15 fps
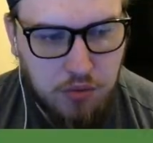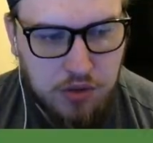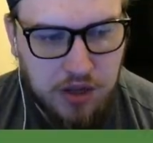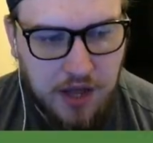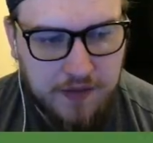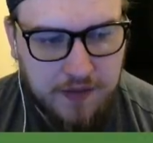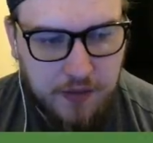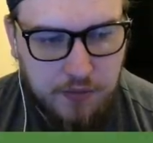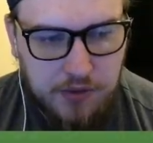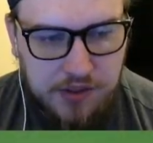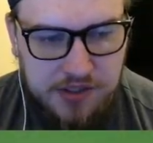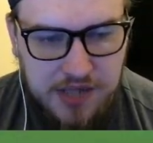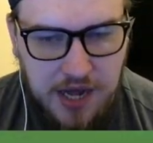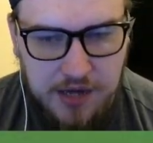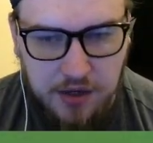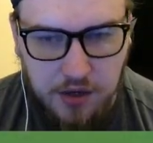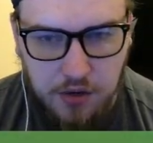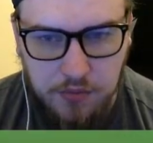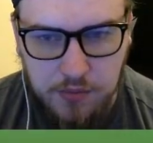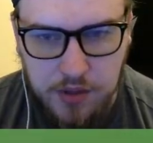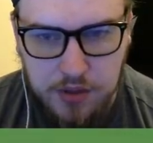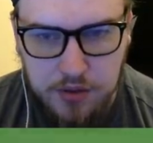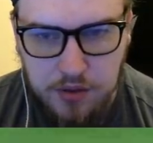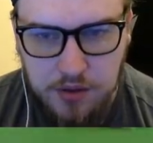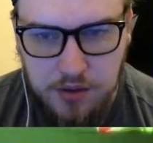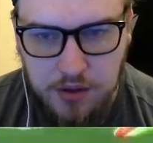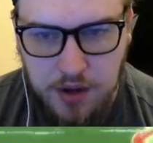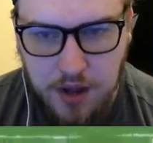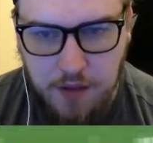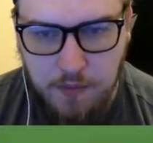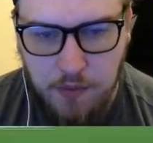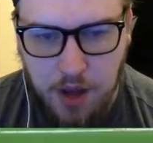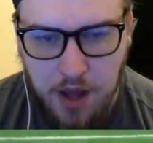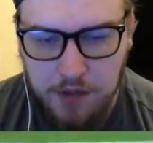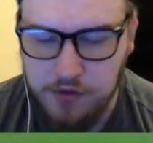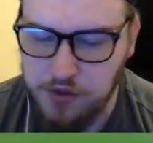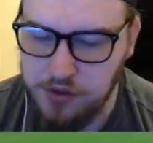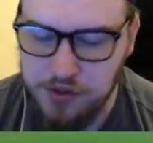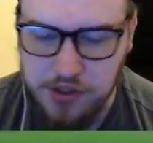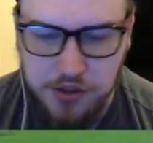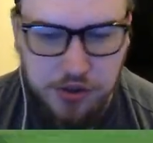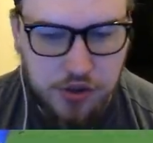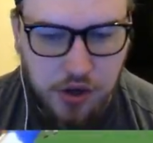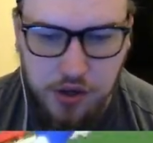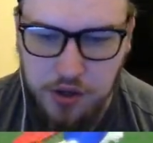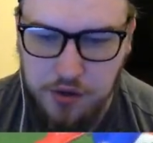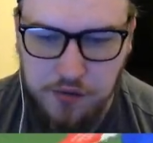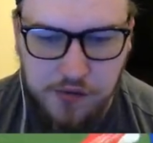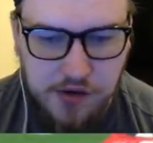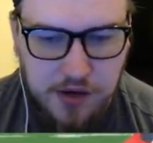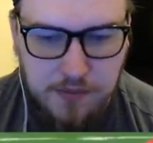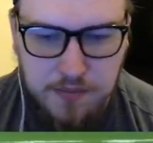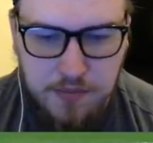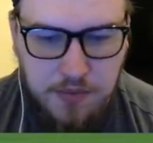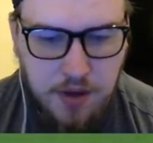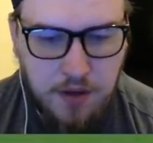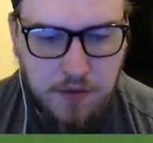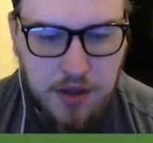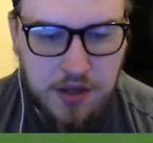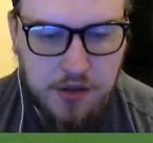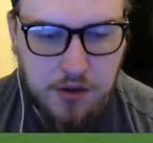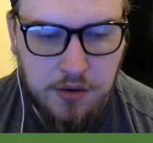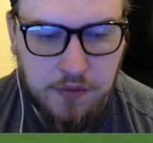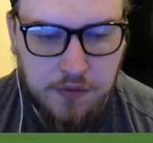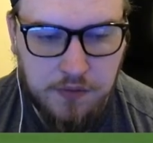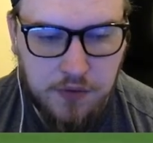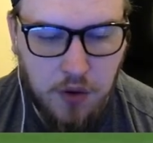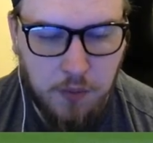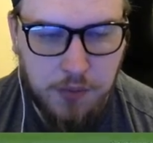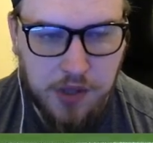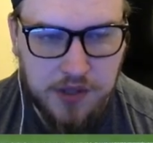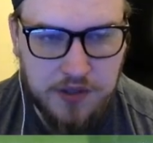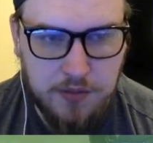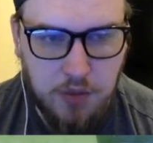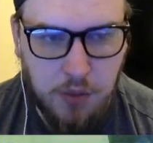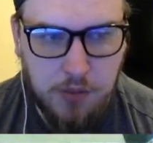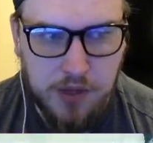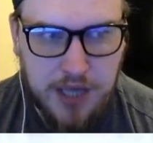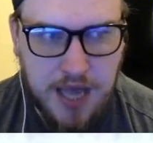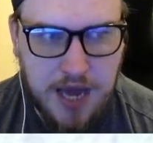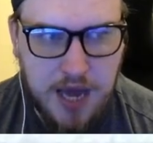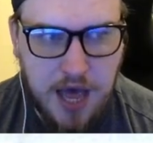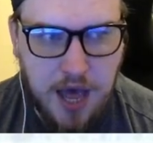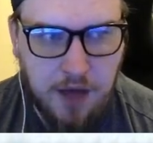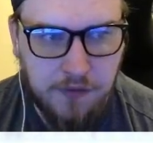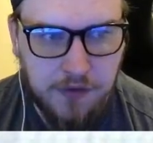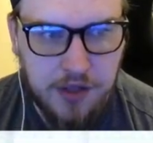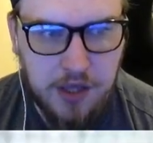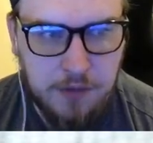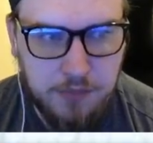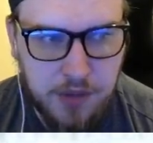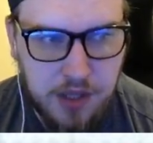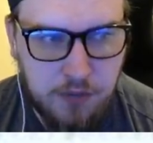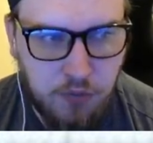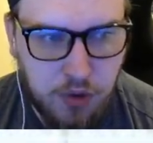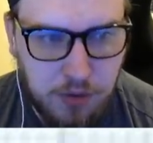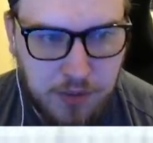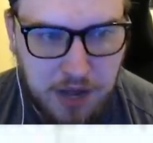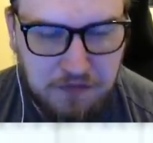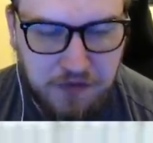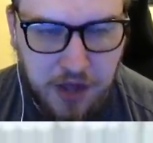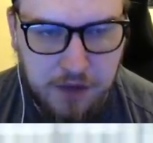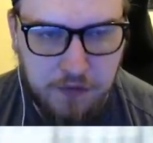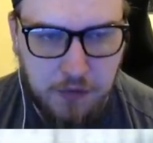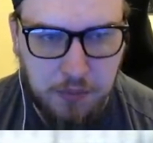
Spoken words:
glad that we signed Lookman. I just enjoy using him. I really do. If you've not picked him up again, I think he'd be one of my favourite